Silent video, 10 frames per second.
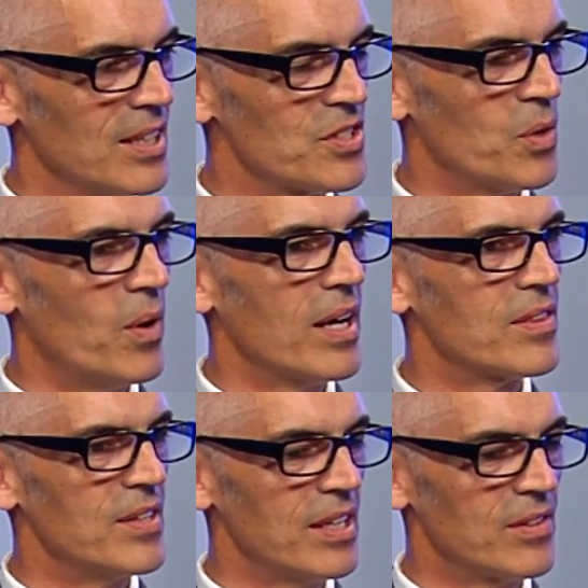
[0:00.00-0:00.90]
So I
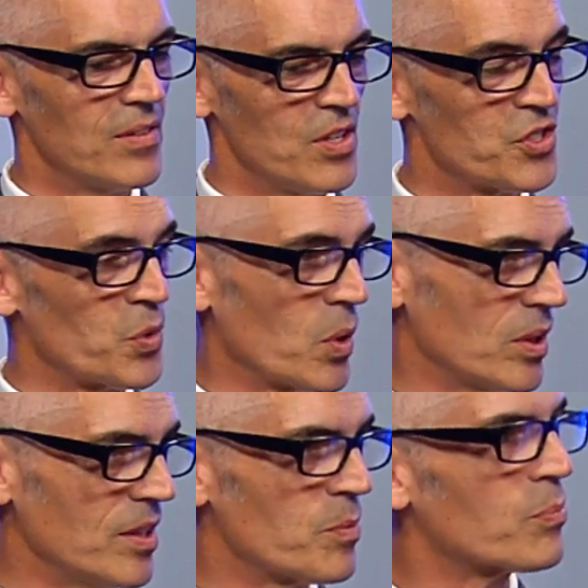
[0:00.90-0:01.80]
think
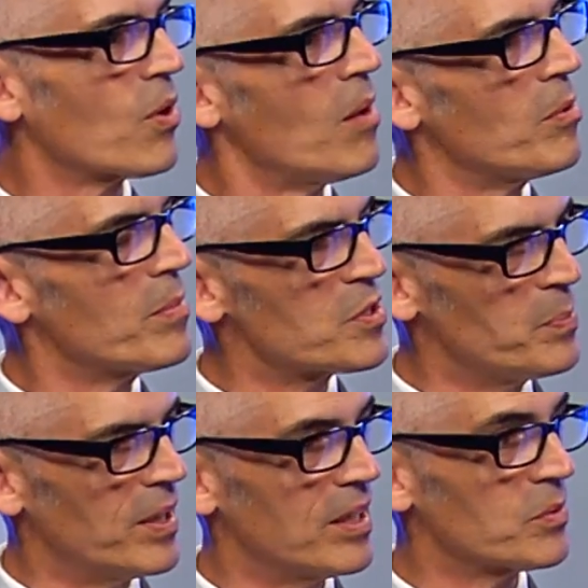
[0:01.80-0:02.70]
historically the problem has
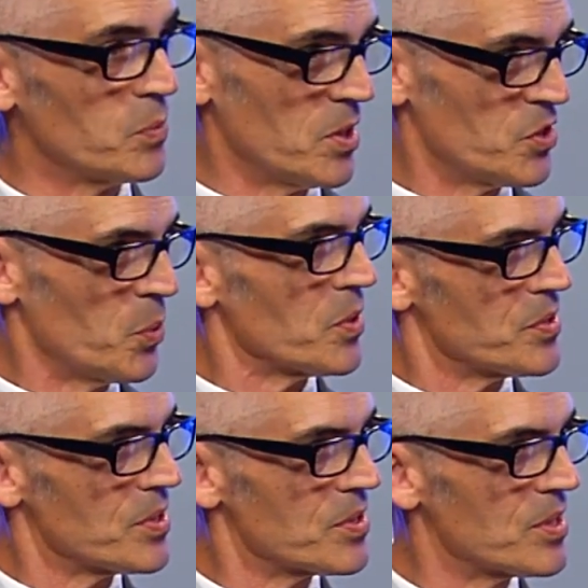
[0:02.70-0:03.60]
been
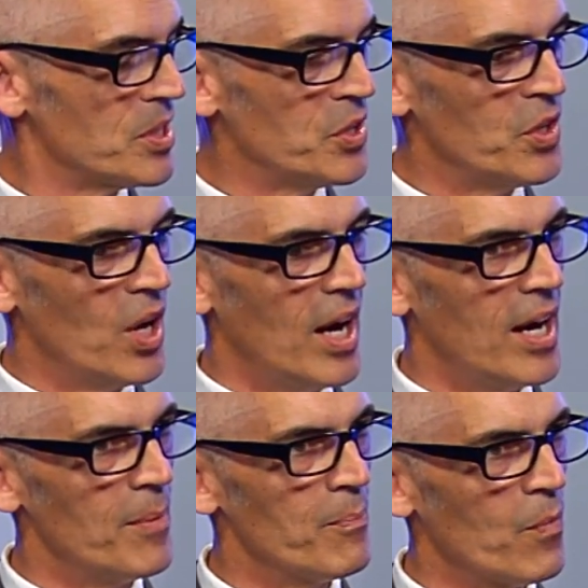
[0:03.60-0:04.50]
resources.
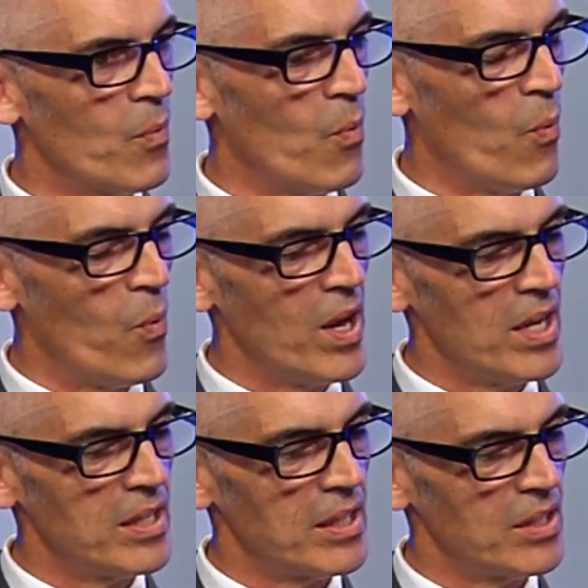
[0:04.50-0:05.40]

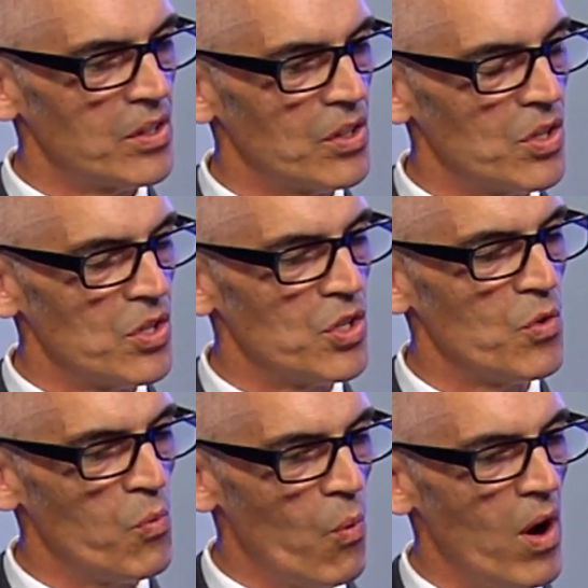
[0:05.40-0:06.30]
When
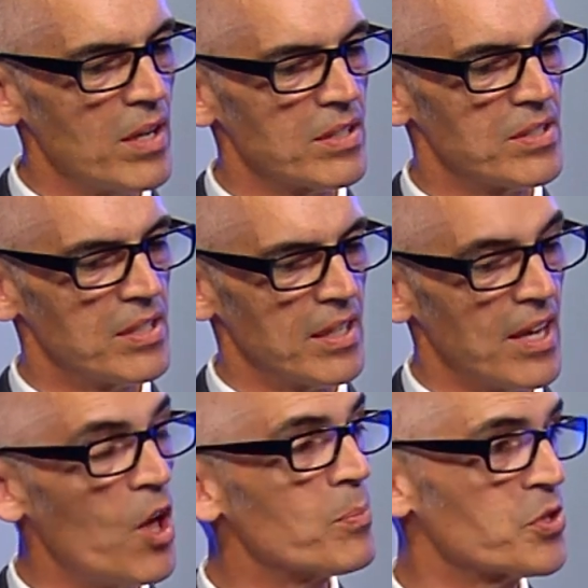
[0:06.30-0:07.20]
you want to
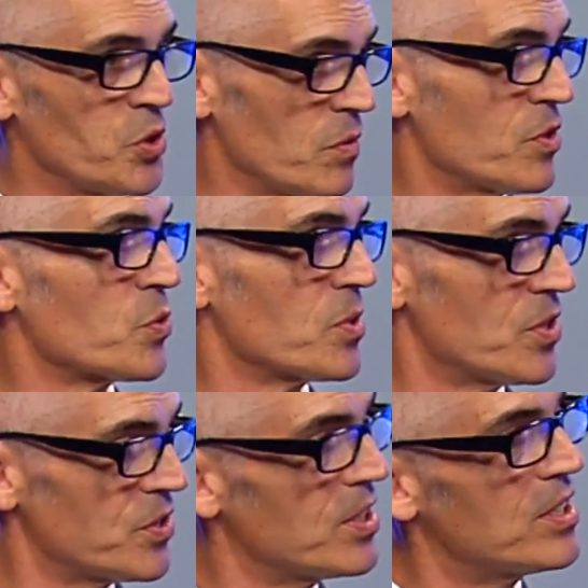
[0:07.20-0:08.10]
help
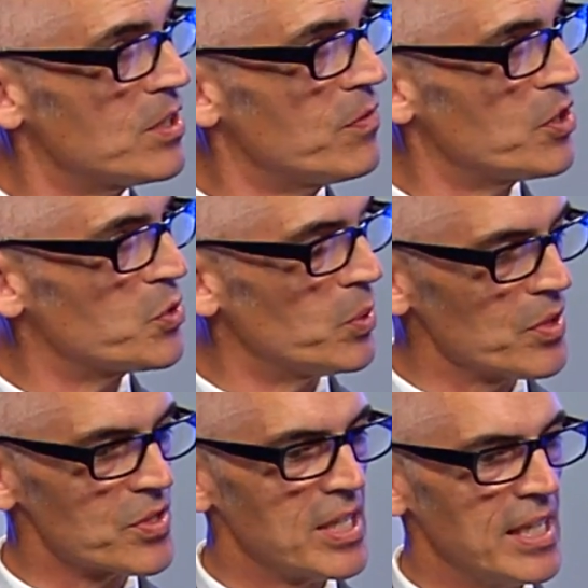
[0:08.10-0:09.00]
service-resistant
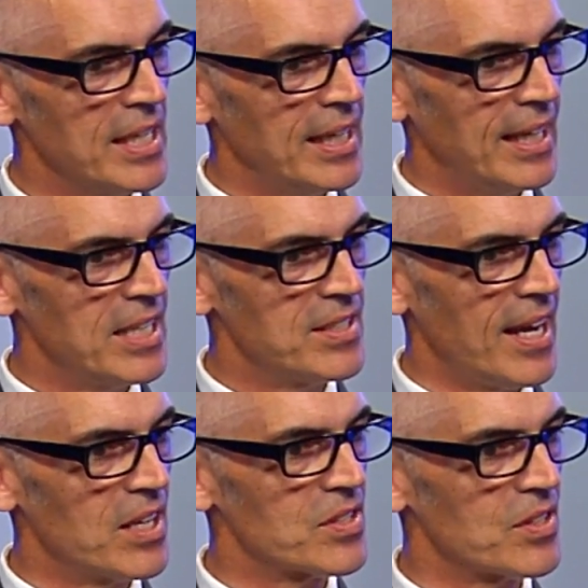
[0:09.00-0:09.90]
individuals, it
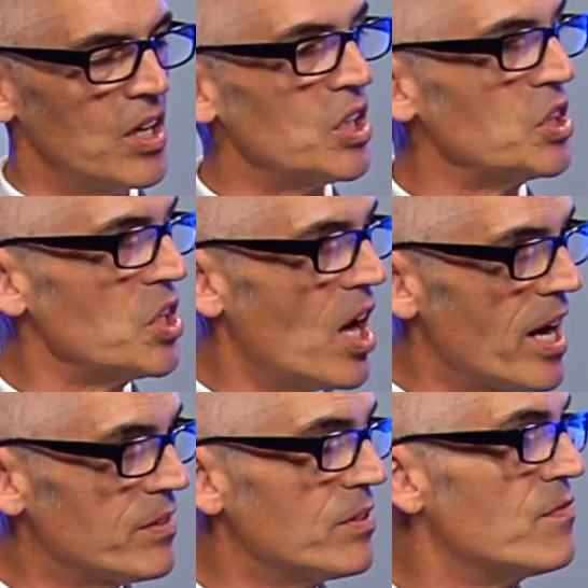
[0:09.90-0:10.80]
takes a
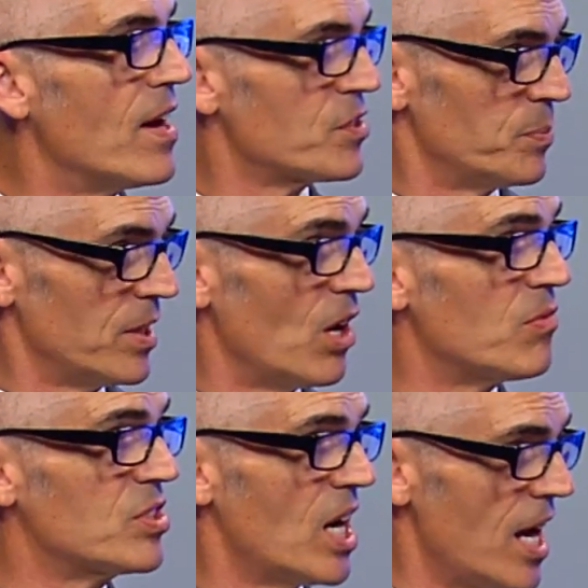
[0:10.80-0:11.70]
lot of investment
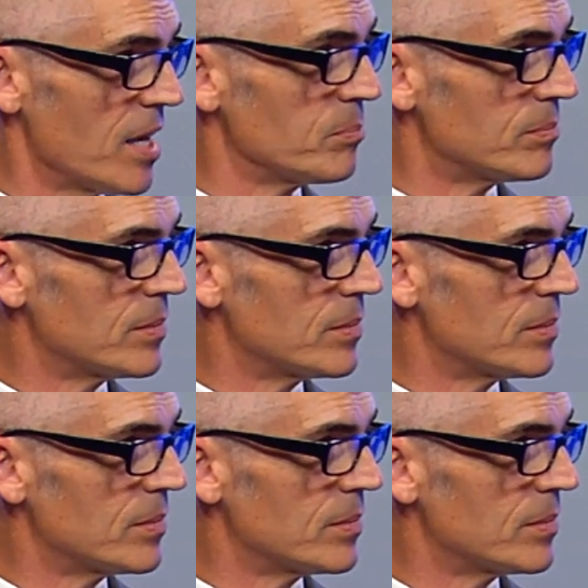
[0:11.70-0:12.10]
of time.